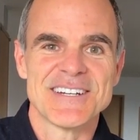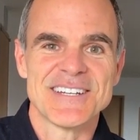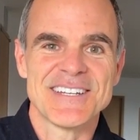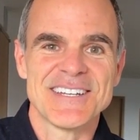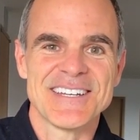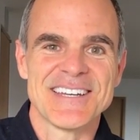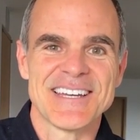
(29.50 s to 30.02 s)

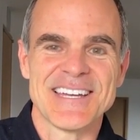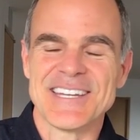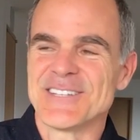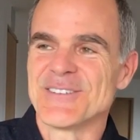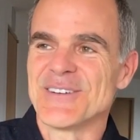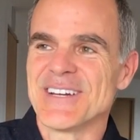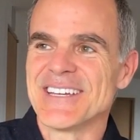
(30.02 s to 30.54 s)

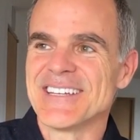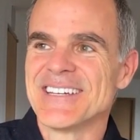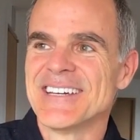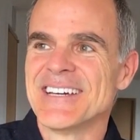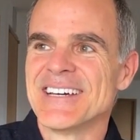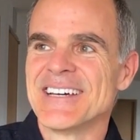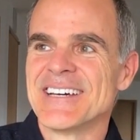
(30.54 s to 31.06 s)
Anyway,
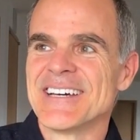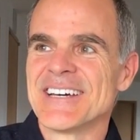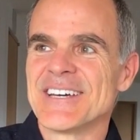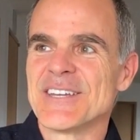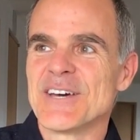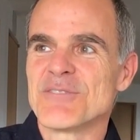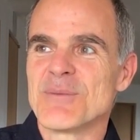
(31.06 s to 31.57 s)

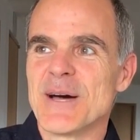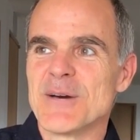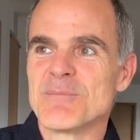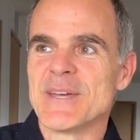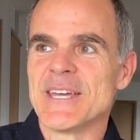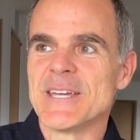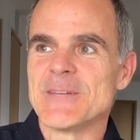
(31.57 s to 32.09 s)
enough about
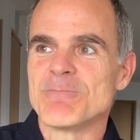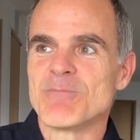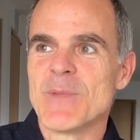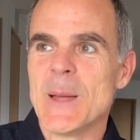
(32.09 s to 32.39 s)
me.